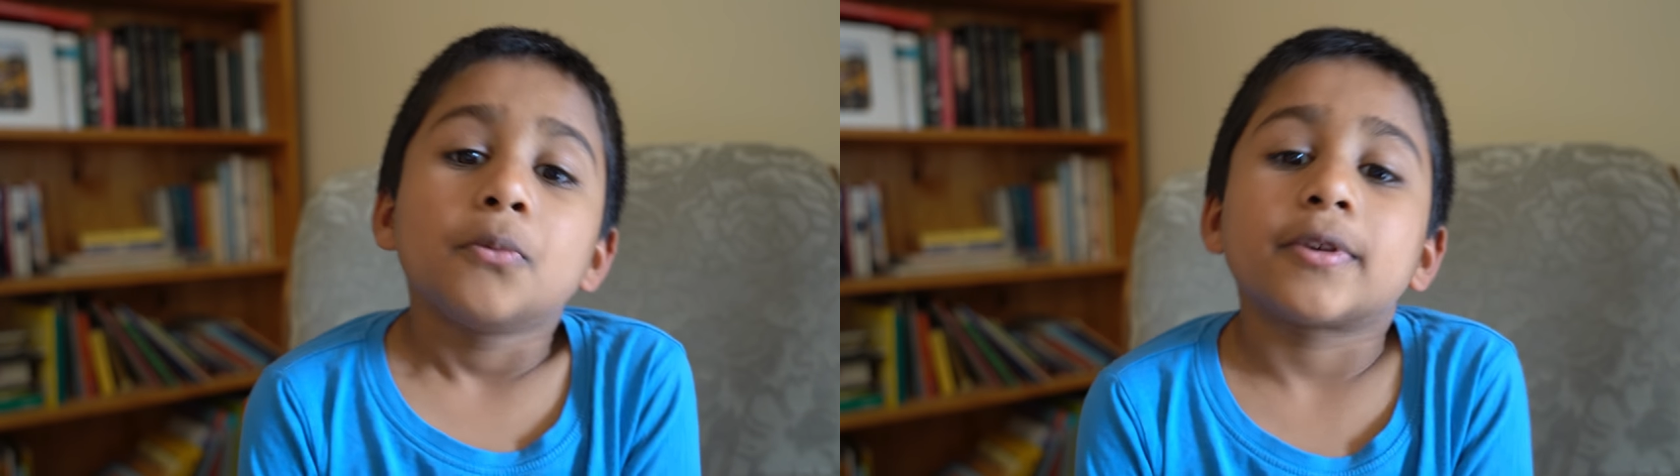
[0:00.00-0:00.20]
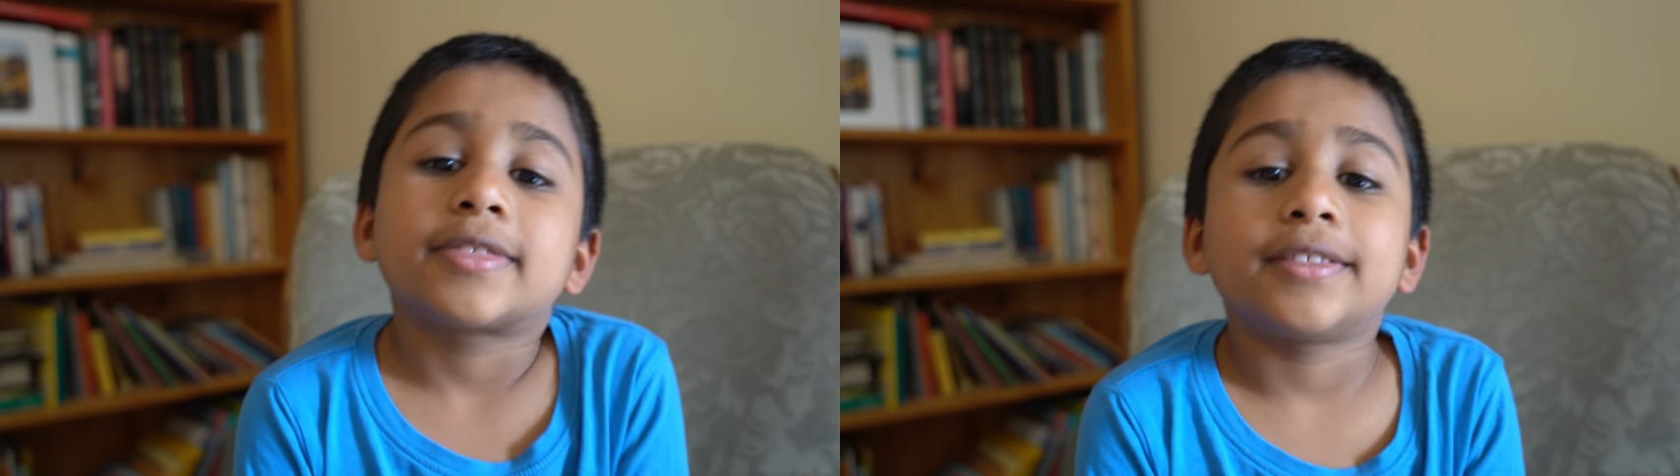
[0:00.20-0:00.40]

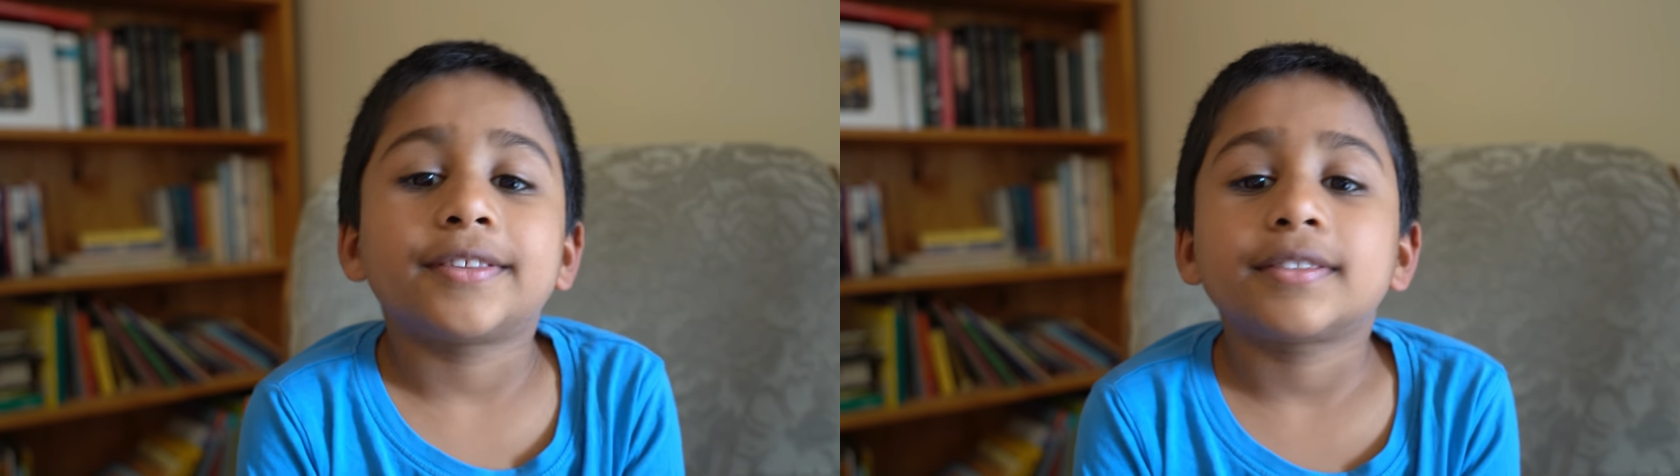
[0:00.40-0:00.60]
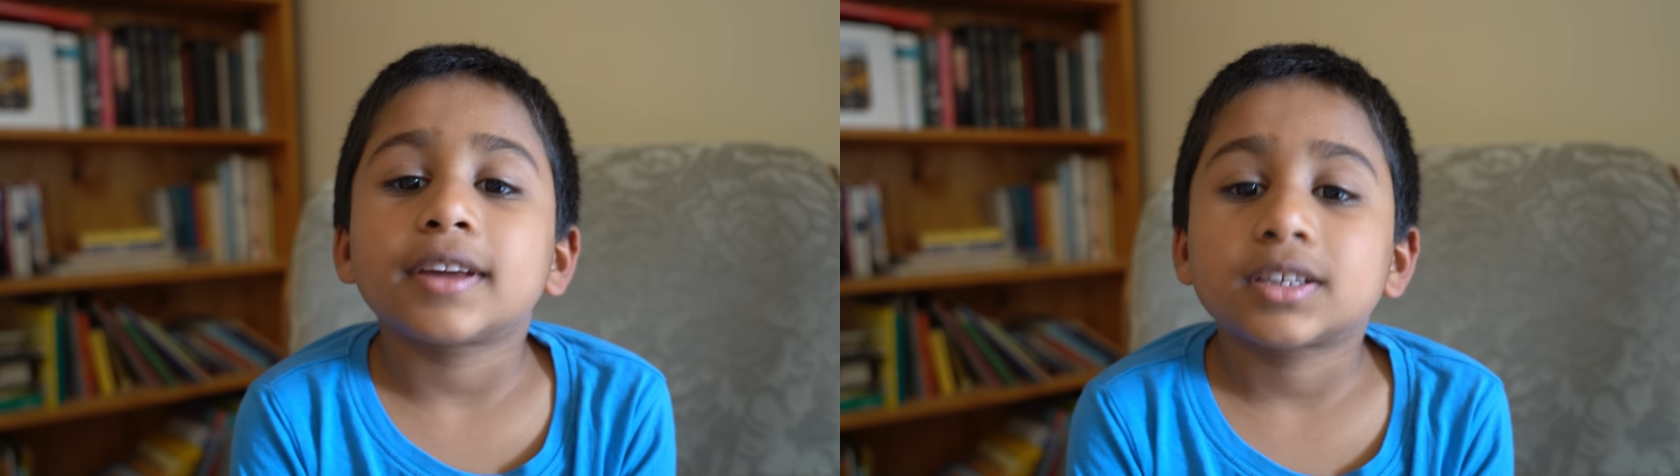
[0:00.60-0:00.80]
within
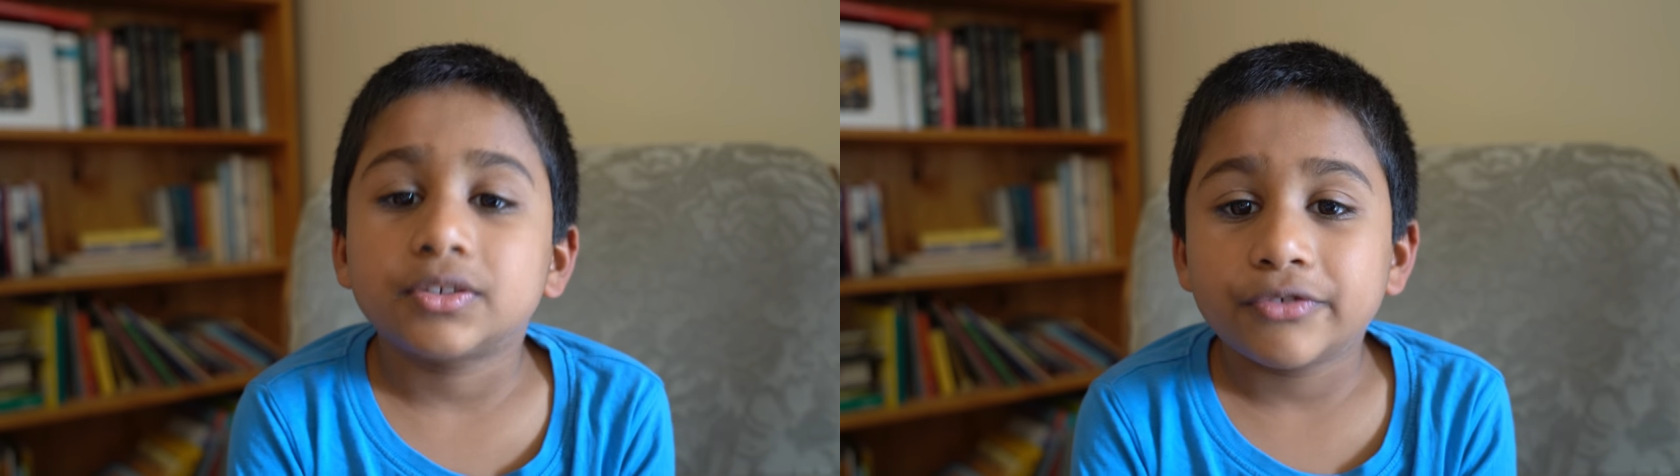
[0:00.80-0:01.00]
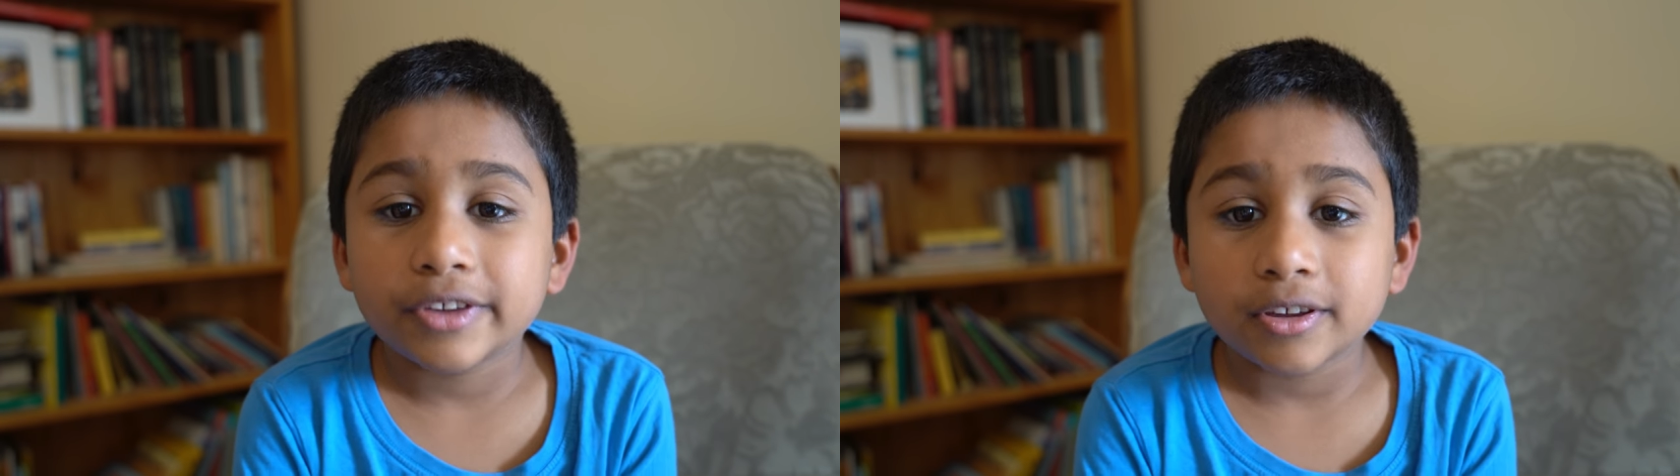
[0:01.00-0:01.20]
the
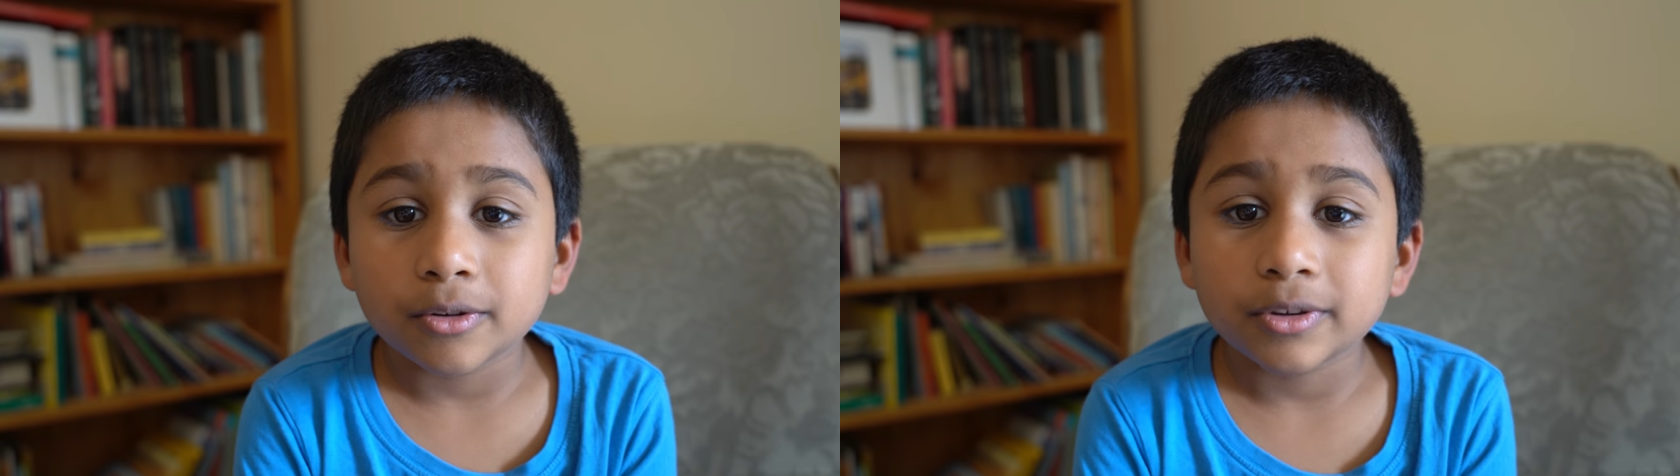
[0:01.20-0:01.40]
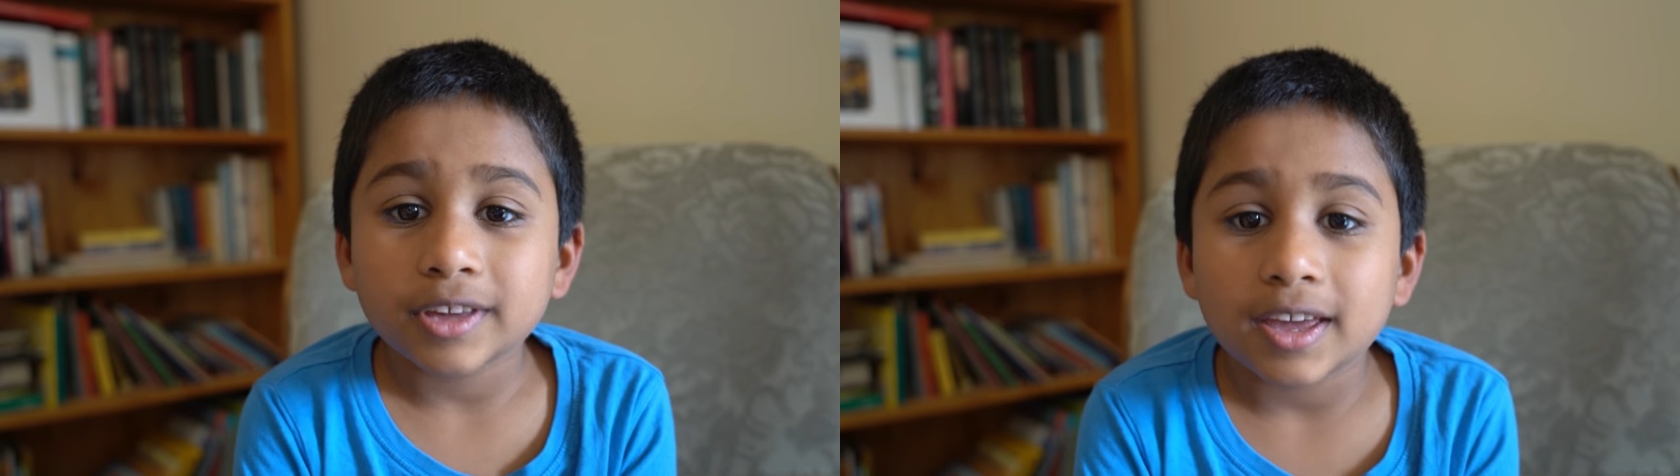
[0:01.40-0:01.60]
next few
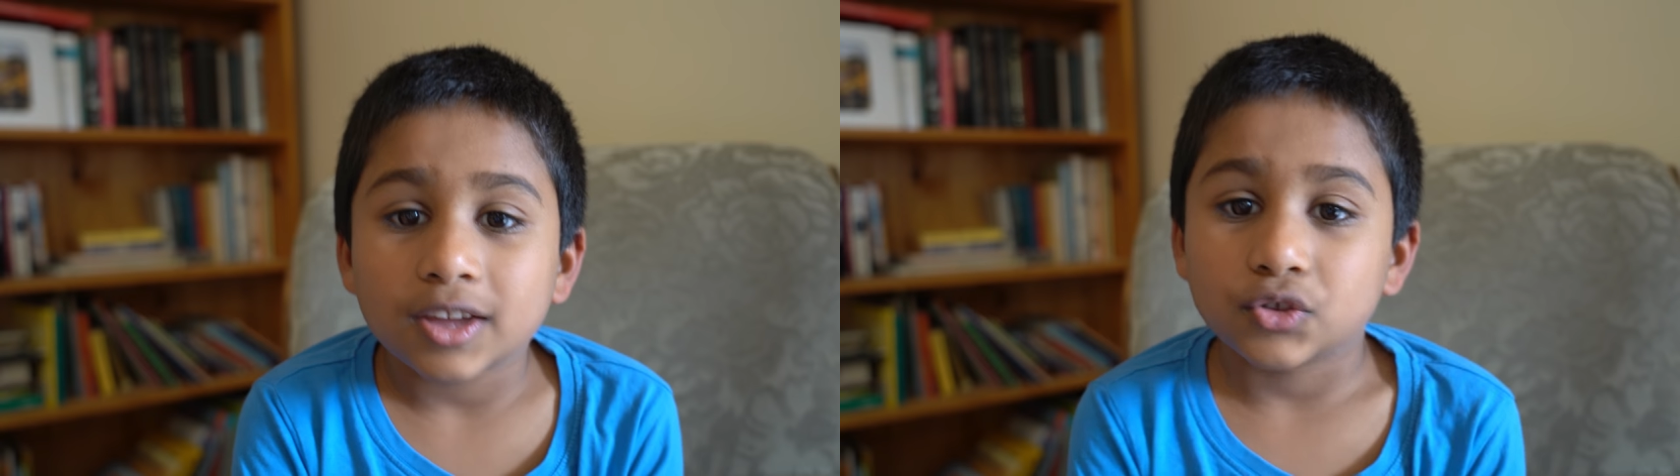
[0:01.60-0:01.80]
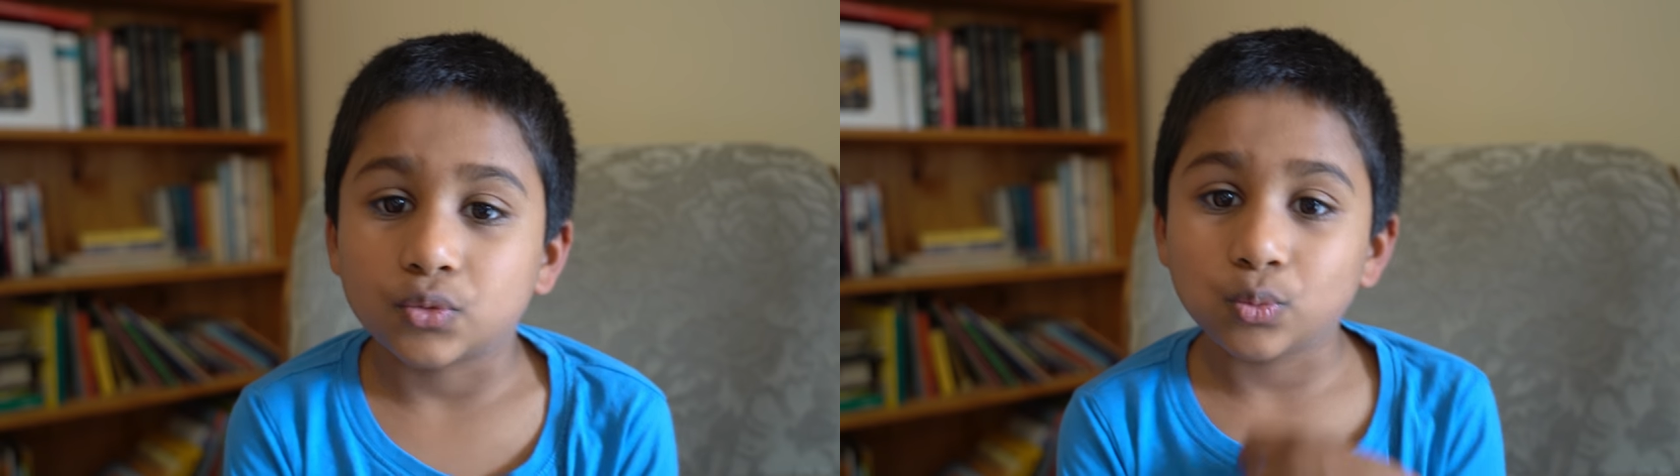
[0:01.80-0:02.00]
years